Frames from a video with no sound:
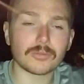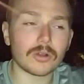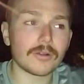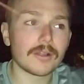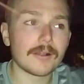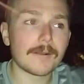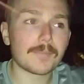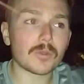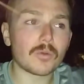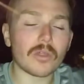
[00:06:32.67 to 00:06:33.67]
What
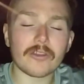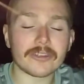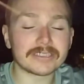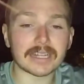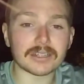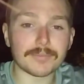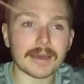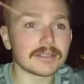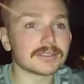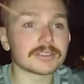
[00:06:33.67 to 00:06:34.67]
are their exact
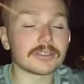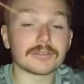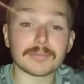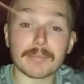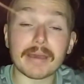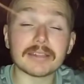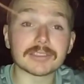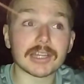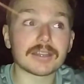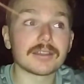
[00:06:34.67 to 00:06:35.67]
demands? And my mate
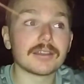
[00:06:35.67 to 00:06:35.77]
said,